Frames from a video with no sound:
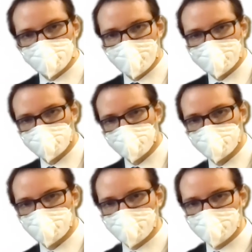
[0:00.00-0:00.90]
natural
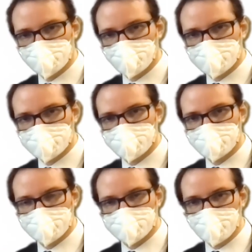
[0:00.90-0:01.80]
document frequency,
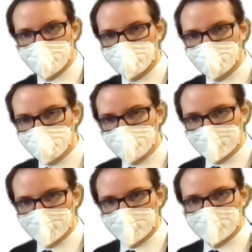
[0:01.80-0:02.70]
that's the N.
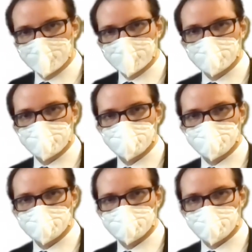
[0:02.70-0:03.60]
Let me
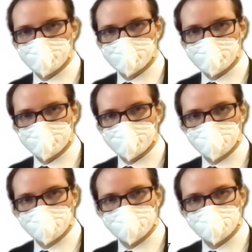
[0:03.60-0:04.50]
scroll down,
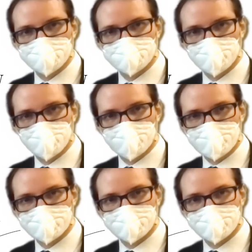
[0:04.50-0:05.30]
scroll back.